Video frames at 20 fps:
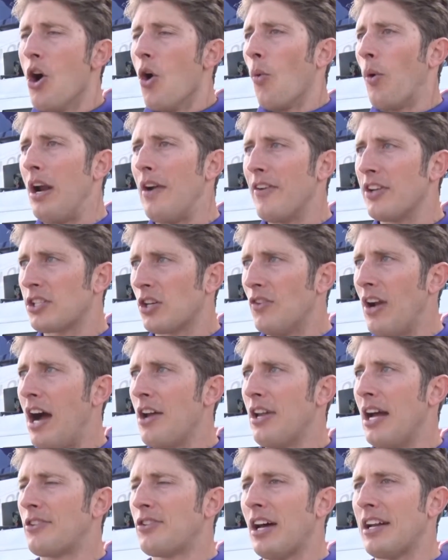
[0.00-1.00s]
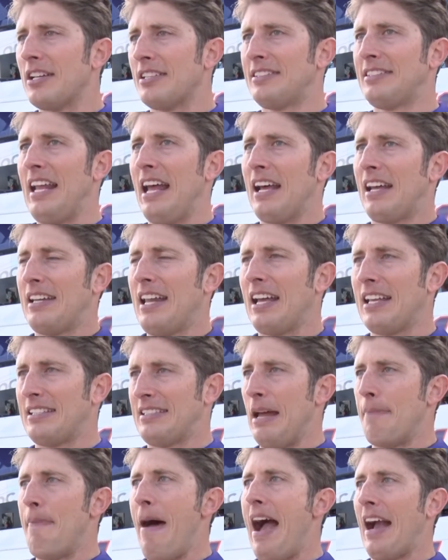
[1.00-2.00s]
Whenever he's around, I try to st- take a
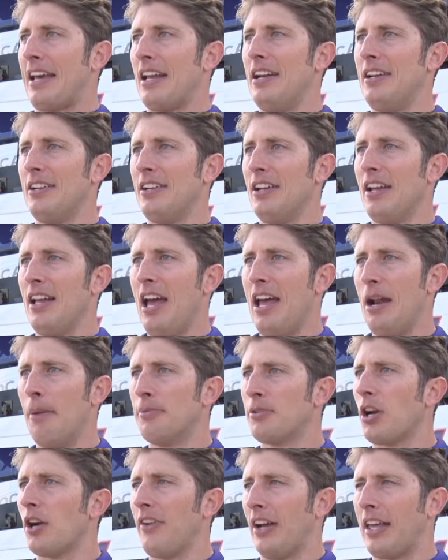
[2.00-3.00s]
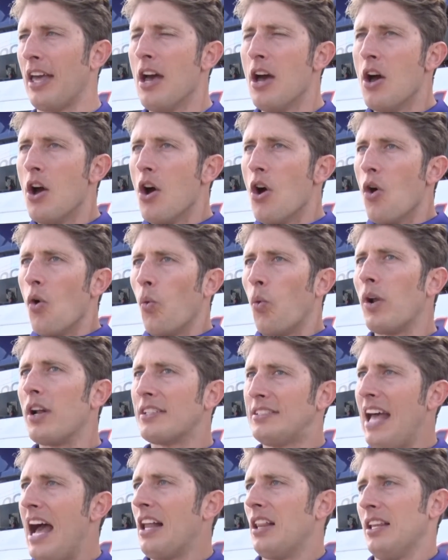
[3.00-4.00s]
step back and, and observe, like, what
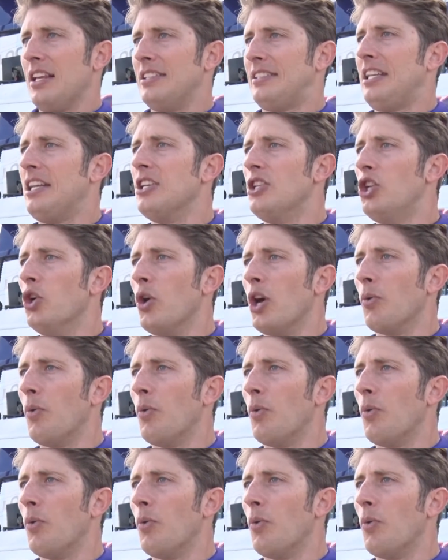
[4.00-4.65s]
exactly is he doing?